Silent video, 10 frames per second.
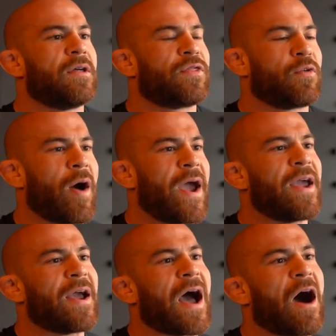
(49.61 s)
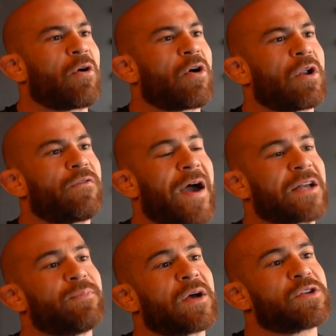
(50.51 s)
The way alcohol
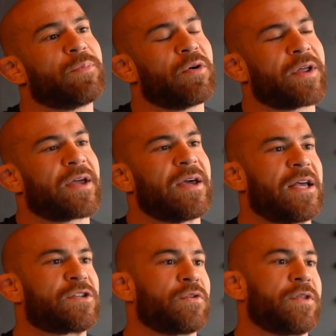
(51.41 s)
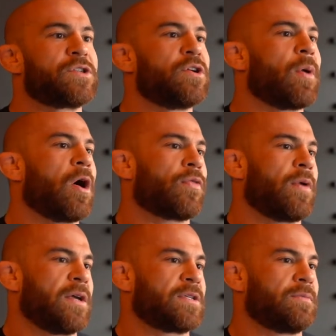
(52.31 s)
affects muscle building is through these two
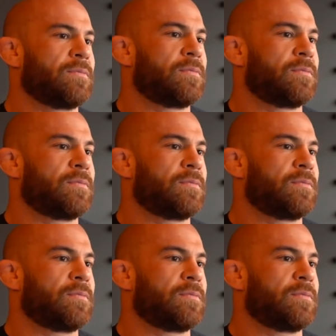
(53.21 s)
pathways.